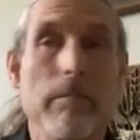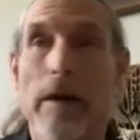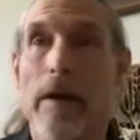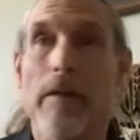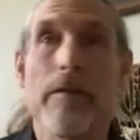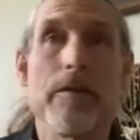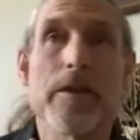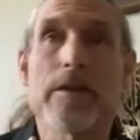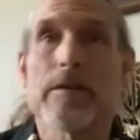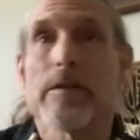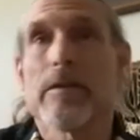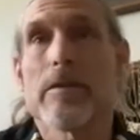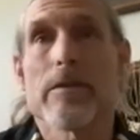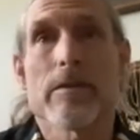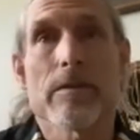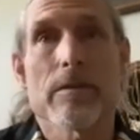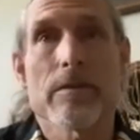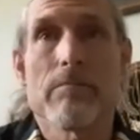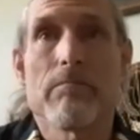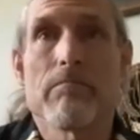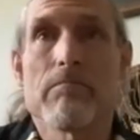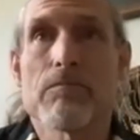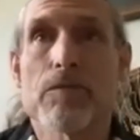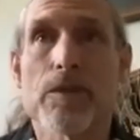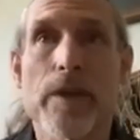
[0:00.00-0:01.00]
And this
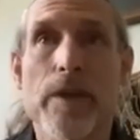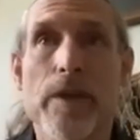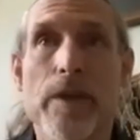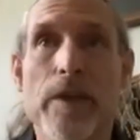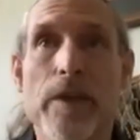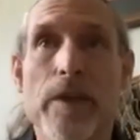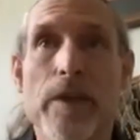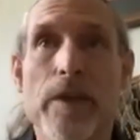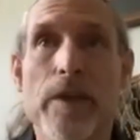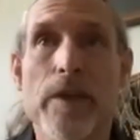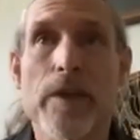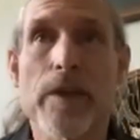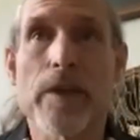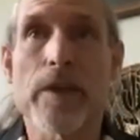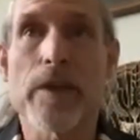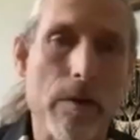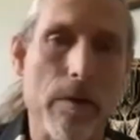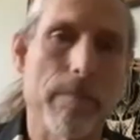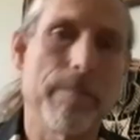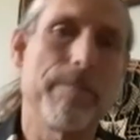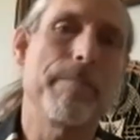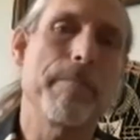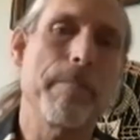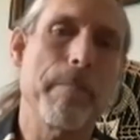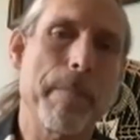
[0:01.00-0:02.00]
is second
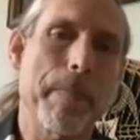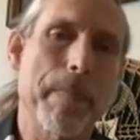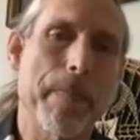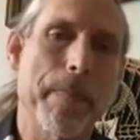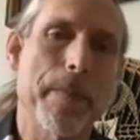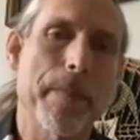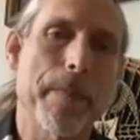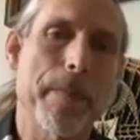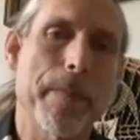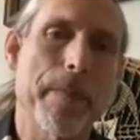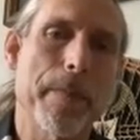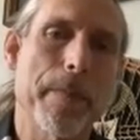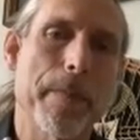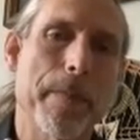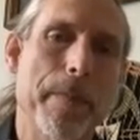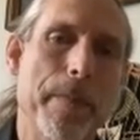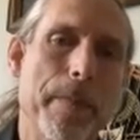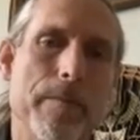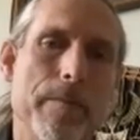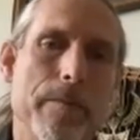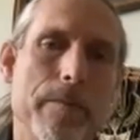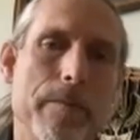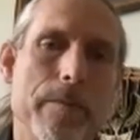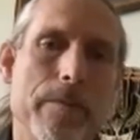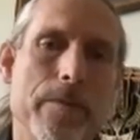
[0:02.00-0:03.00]
nature
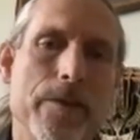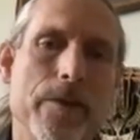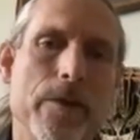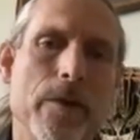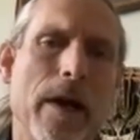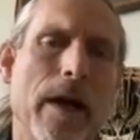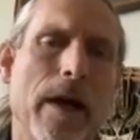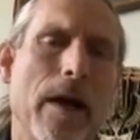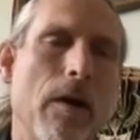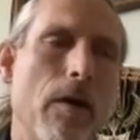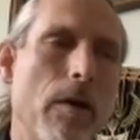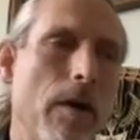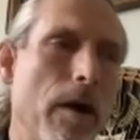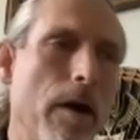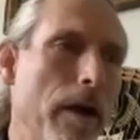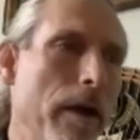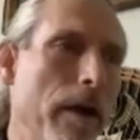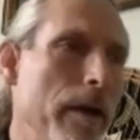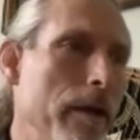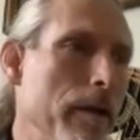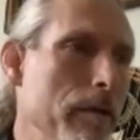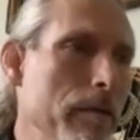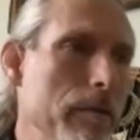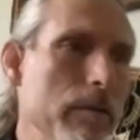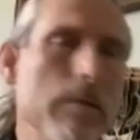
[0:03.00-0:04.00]
to how
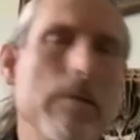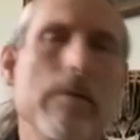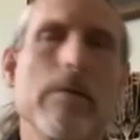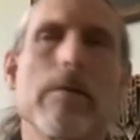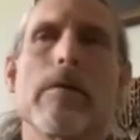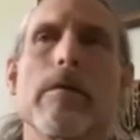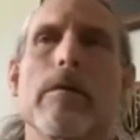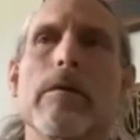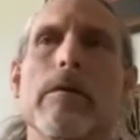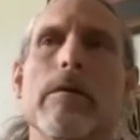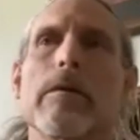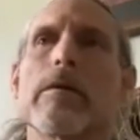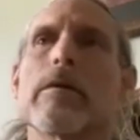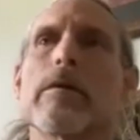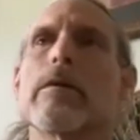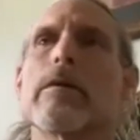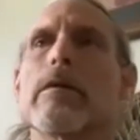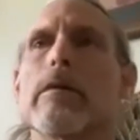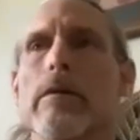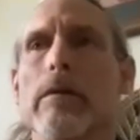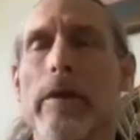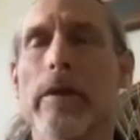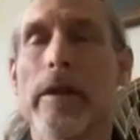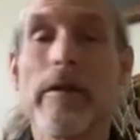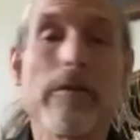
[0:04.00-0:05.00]
I
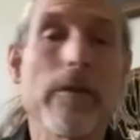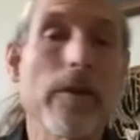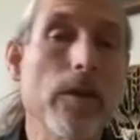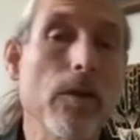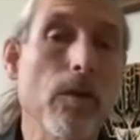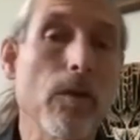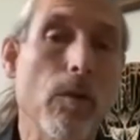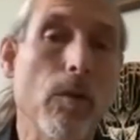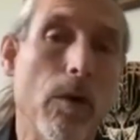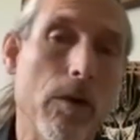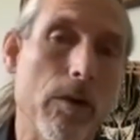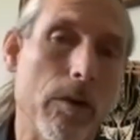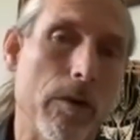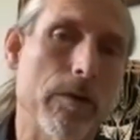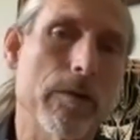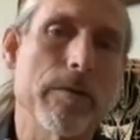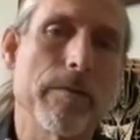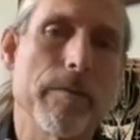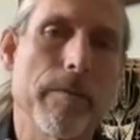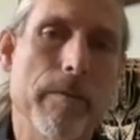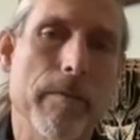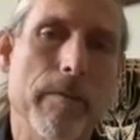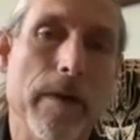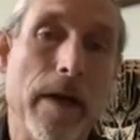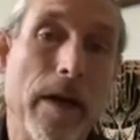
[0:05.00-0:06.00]
live in the world,
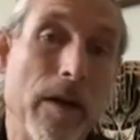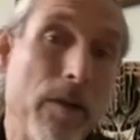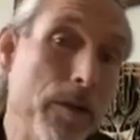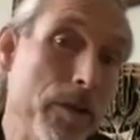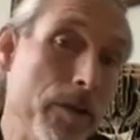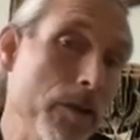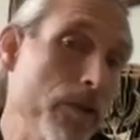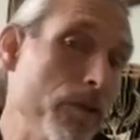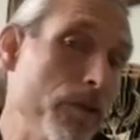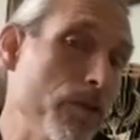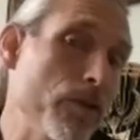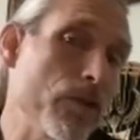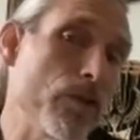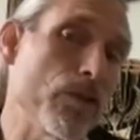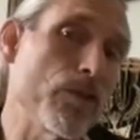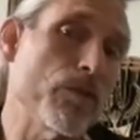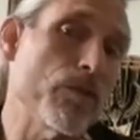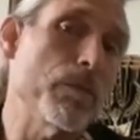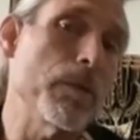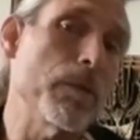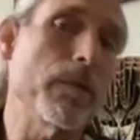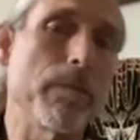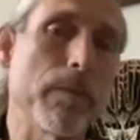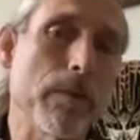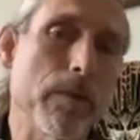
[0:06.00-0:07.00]
how Indigenous
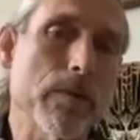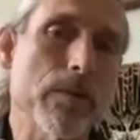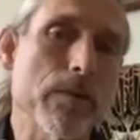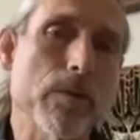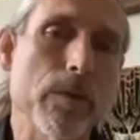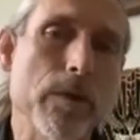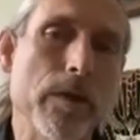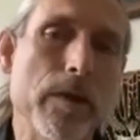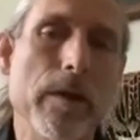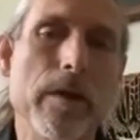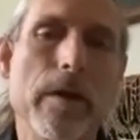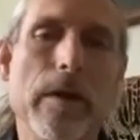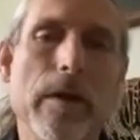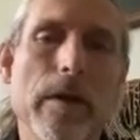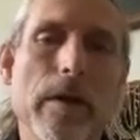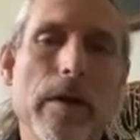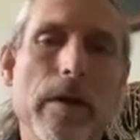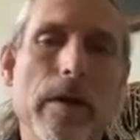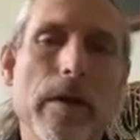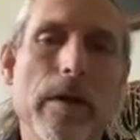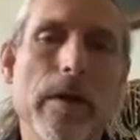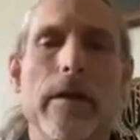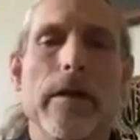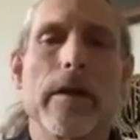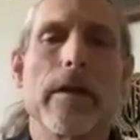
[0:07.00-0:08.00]
peoples would
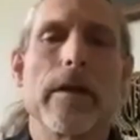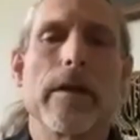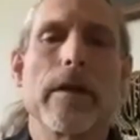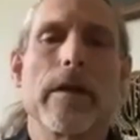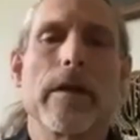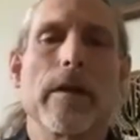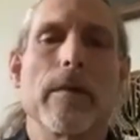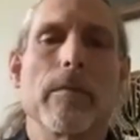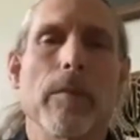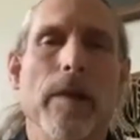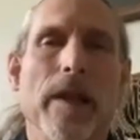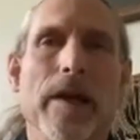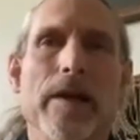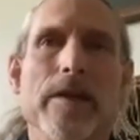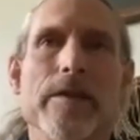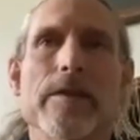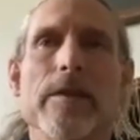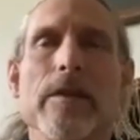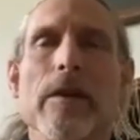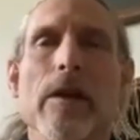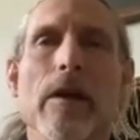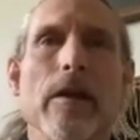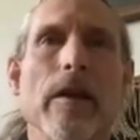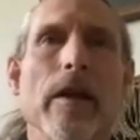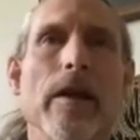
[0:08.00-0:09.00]
bless
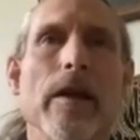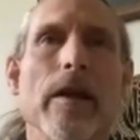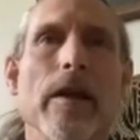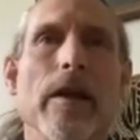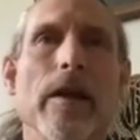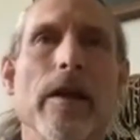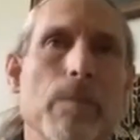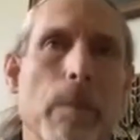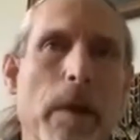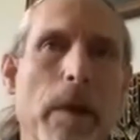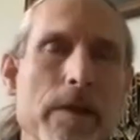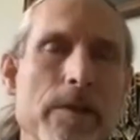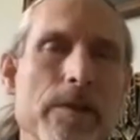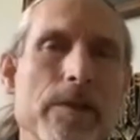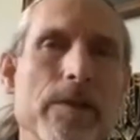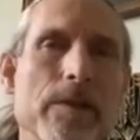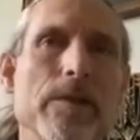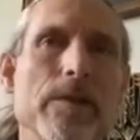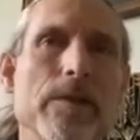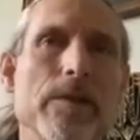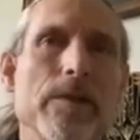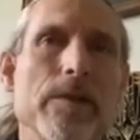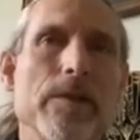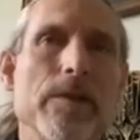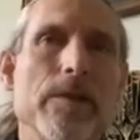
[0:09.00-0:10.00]
and cleanse
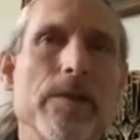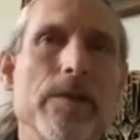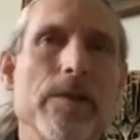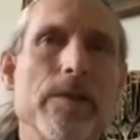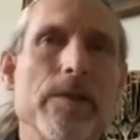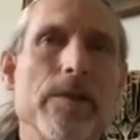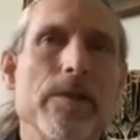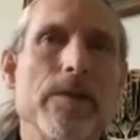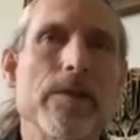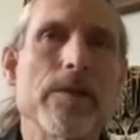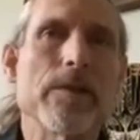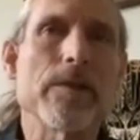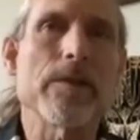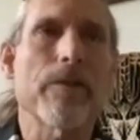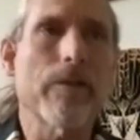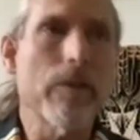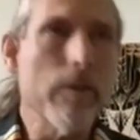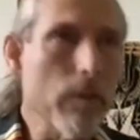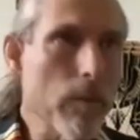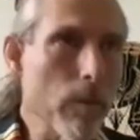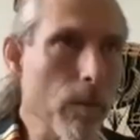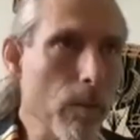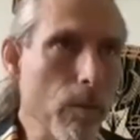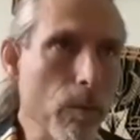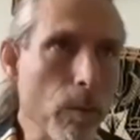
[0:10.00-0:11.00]
spaces, both
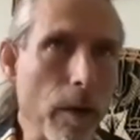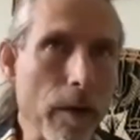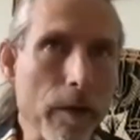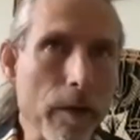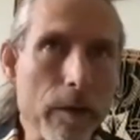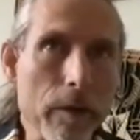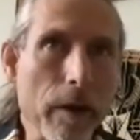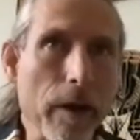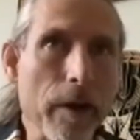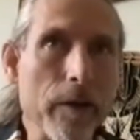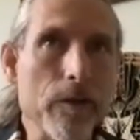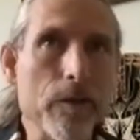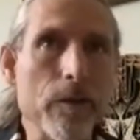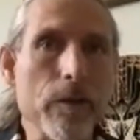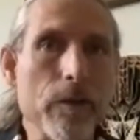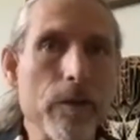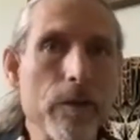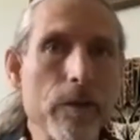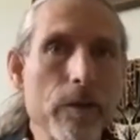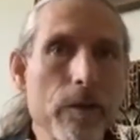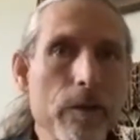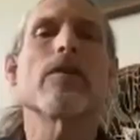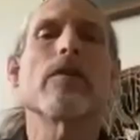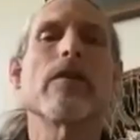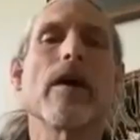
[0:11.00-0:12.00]
whether entering
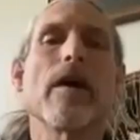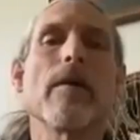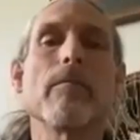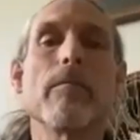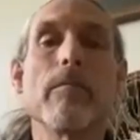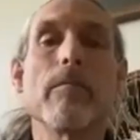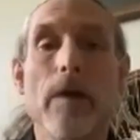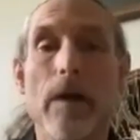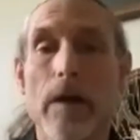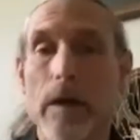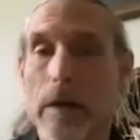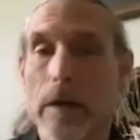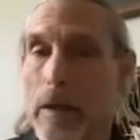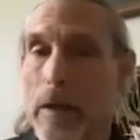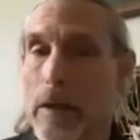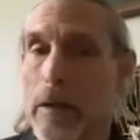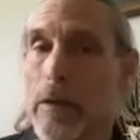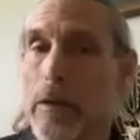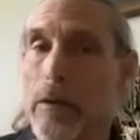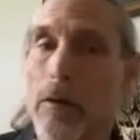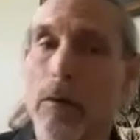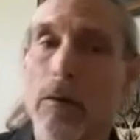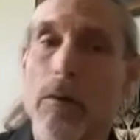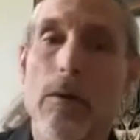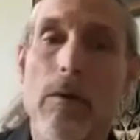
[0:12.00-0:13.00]
into them
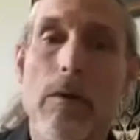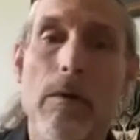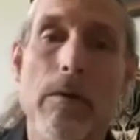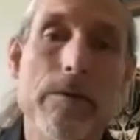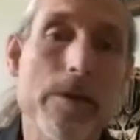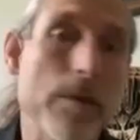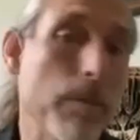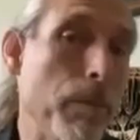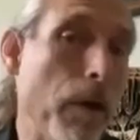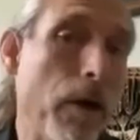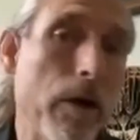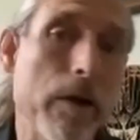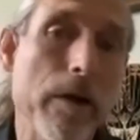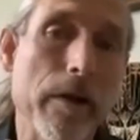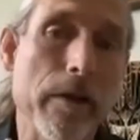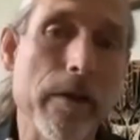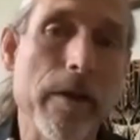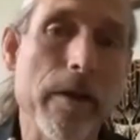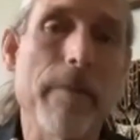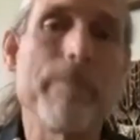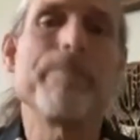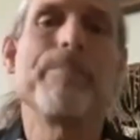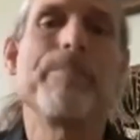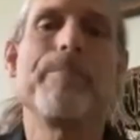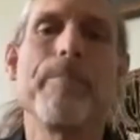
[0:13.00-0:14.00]
or departing
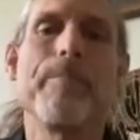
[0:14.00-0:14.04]
them.